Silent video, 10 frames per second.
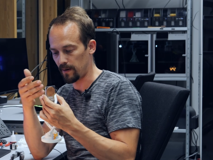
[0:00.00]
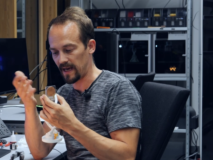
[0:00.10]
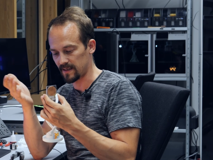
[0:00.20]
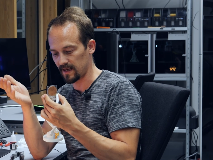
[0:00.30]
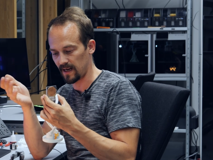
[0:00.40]

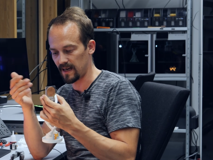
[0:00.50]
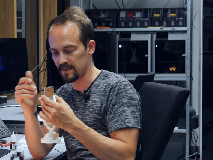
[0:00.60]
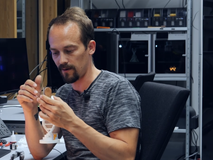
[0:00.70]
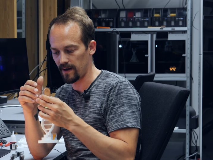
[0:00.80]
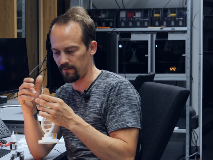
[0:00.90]
plexiglass,
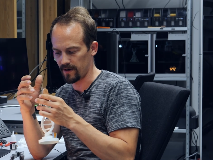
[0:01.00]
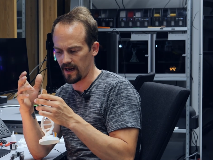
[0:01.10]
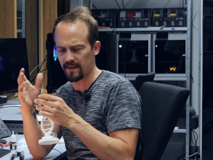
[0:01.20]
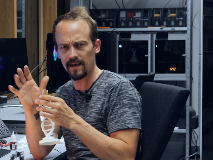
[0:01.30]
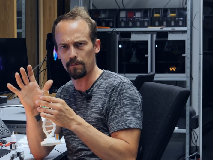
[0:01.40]
however,
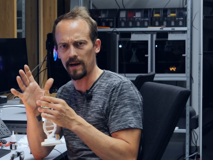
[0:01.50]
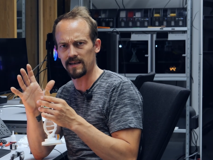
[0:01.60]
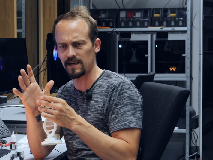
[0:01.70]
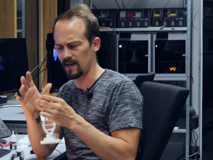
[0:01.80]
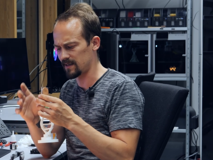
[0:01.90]
I think
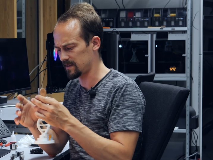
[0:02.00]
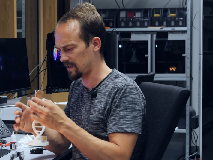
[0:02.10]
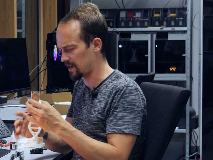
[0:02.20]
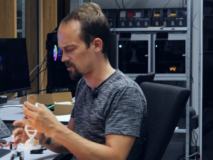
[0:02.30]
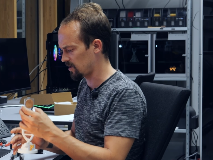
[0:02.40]
plexiglass is
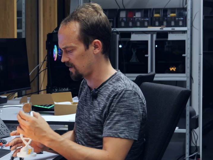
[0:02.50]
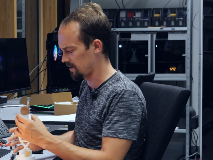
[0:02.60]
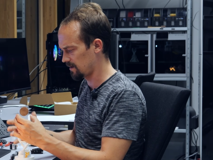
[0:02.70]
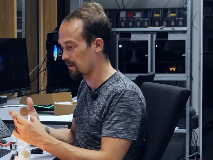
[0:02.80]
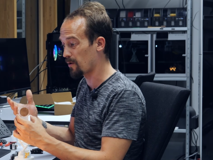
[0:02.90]

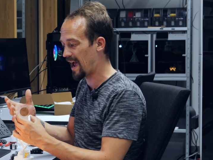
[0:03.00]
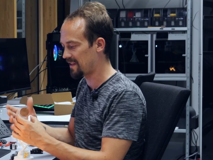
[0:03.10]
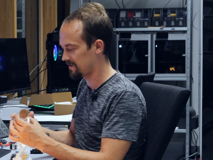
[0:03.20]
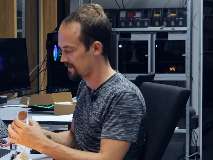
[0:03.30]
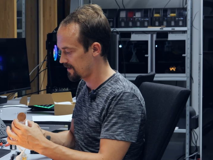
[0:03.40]
actually a
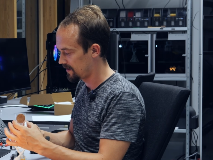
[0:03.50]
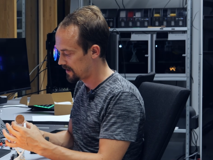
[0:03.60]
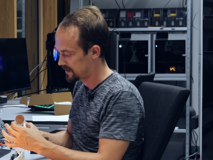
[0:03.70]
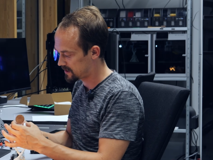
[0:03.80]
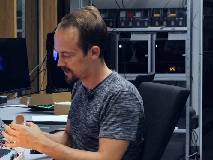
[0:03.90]
brand.
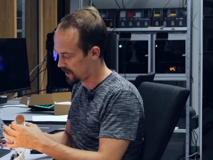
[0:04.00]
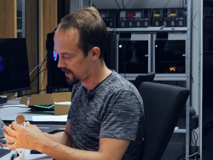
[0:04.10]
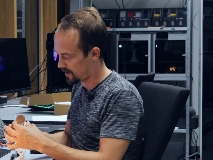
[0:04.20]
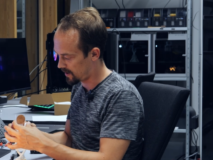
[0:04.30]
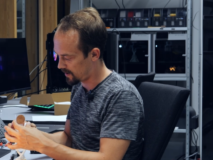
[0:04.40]

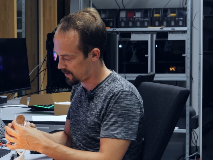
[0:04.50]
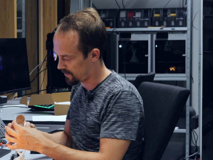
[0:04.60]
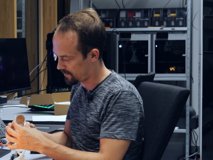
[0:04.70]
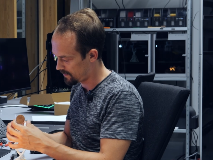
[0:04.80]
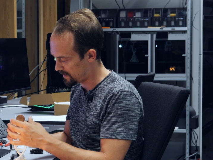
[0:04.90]

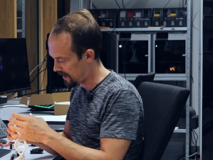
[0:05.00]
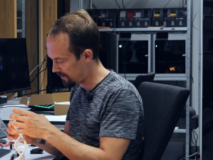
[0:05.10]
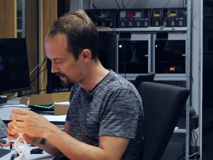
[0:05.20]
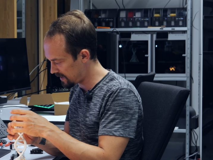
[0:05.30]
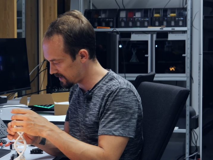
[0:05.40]
So
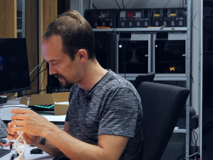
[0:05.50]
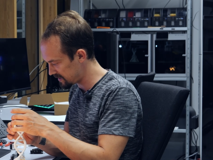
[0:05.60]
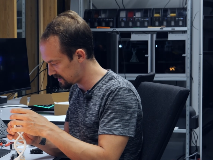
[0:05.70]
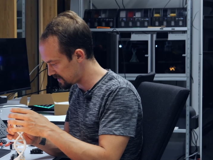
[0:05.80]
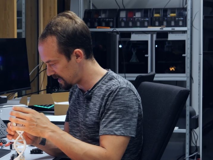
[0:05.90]
now that this
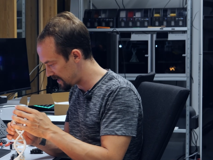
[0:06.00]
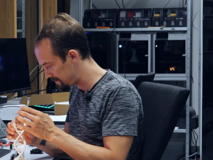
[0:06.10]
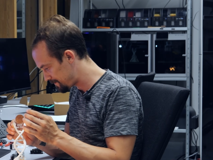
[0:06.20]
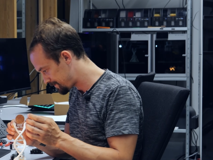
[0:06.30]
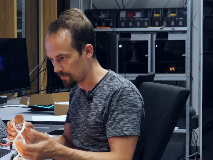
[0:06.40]
is
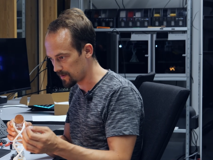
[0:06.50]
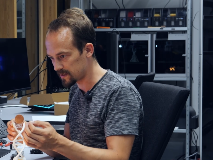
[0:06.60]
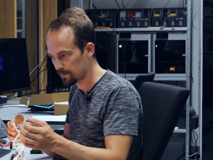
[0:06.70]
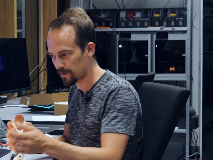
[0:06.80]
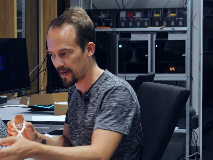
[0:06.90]
done, we
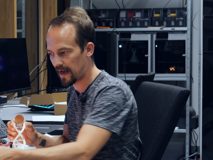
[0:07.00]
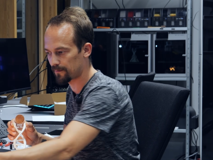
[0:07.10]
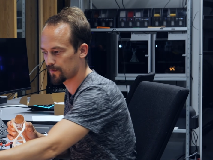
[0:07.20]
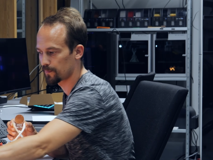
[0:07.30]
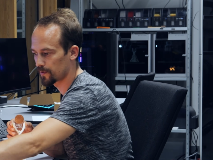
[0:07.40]
simply
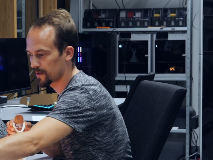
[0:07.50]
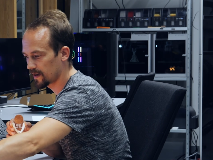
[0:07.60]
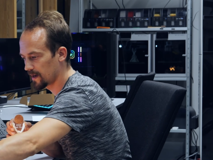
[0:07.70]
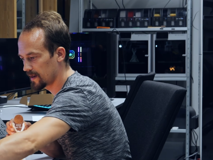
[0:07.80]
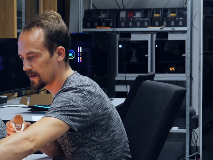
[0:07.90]
have to put
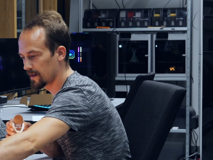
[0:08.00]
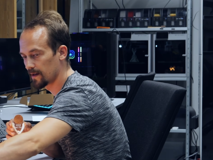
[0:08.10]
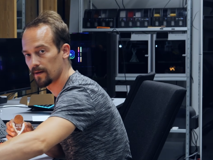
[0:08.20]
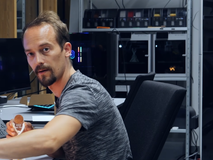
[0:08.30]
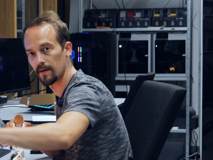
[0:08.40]
in
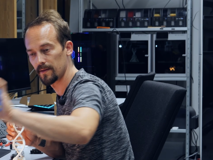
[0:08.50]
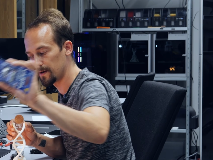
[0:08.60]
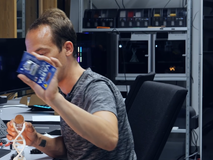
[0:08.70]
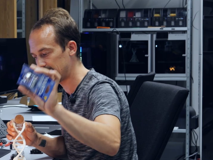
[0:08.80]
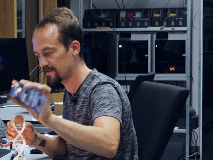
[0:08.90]

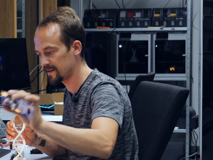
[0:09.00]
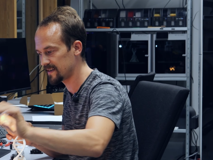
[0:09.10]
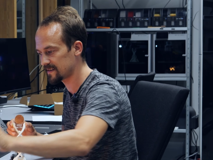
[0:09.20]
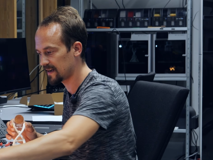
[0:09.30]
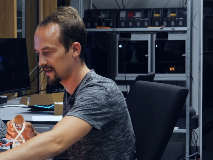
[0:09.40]
the
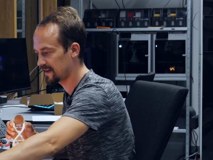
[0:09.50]
batteries,